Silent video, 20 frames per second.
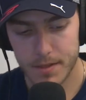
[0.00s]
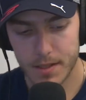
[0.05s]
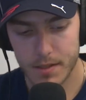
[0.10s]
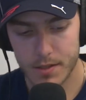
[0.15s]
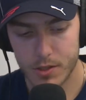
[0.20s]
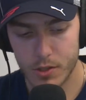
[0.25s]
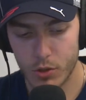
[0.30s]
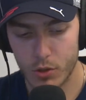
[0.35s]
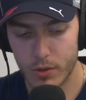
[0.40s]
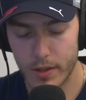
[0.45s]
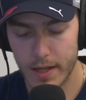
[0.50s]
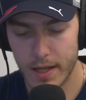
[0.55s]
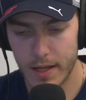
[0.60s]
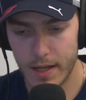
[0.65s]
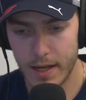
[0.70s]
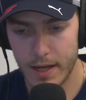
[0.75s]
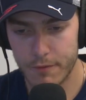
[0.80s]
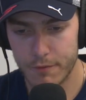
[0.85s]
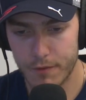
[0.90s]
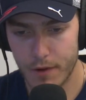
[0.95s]
So
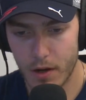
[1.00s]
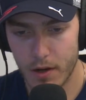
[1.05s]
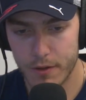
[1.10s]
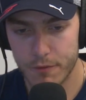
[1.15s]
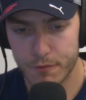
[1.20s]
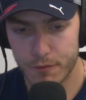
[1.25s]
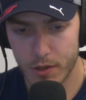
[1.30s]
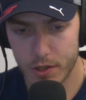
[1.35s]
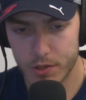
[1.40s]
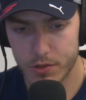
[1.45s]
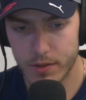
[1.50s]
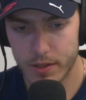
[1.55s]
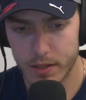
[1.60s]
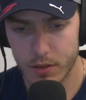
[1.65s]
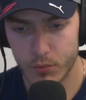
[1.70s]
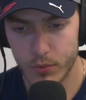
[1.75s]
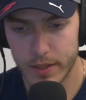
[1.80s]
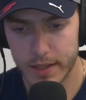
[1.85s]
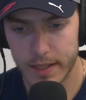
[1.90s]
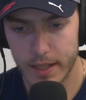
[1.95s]
a very
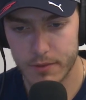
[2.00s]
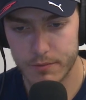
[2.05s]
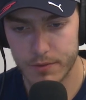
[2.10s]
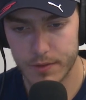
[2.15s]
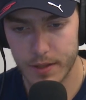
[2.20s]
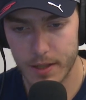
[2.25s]
frustrating weekend for